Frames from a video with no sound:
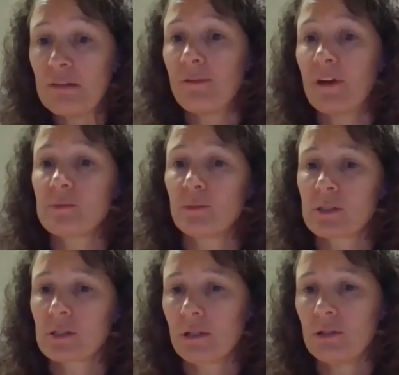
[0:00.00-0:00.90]
investment
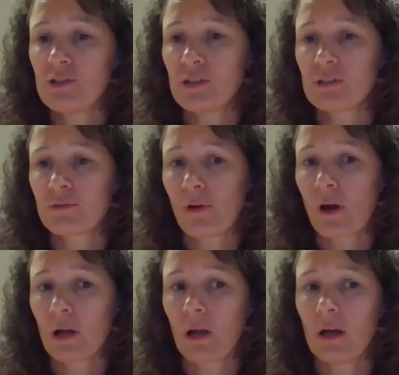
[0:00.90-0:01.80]
solutions for
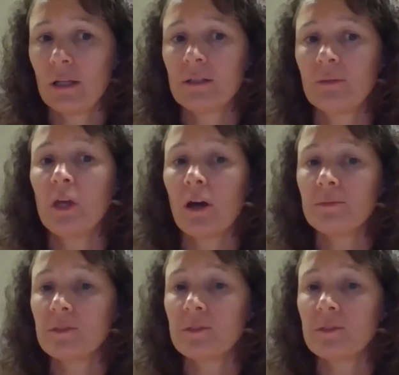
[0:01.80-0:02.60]
our client, and we hope